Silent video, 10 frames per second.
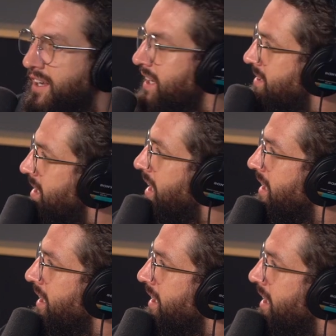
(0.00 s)
Yeah,
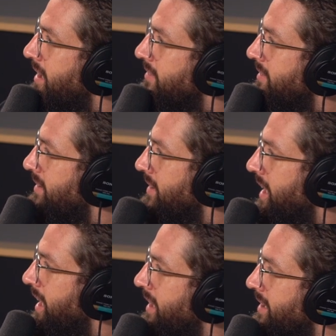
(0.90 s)
starting to heat up.
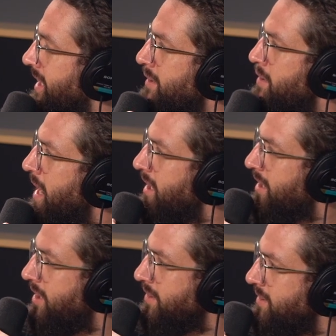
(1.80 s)
Yeah. Get him to make it
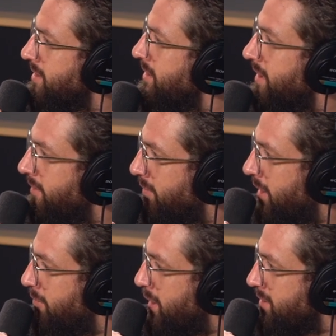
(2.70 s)
cold too,
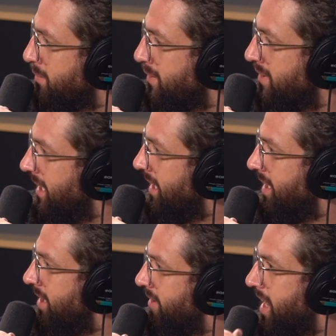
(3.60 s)
if possible.
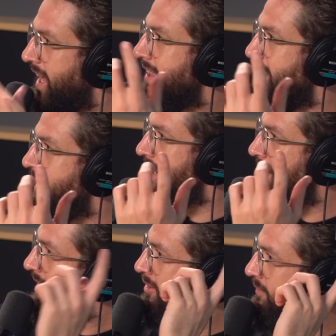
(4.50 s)
Yeah.
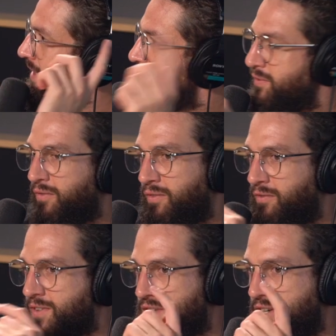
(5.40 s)
This
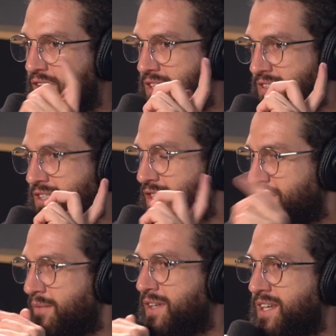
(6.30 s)
studio is
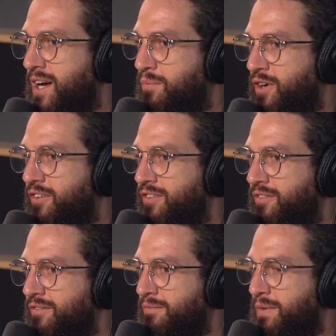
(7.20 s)
extremely soundproof,
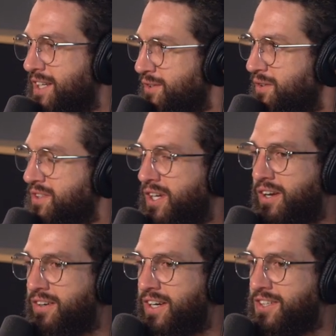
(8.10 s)
but it's
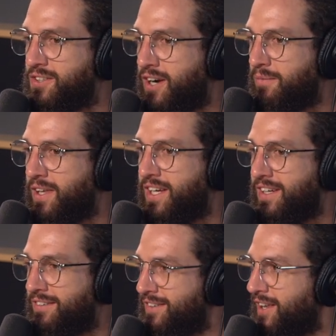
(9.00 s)
also
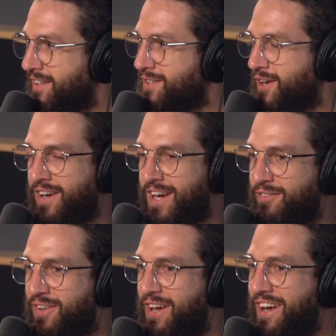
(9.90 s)
extremely, there's no
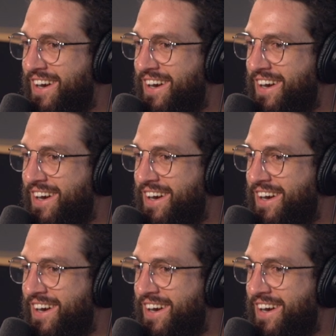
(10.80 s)
airflow.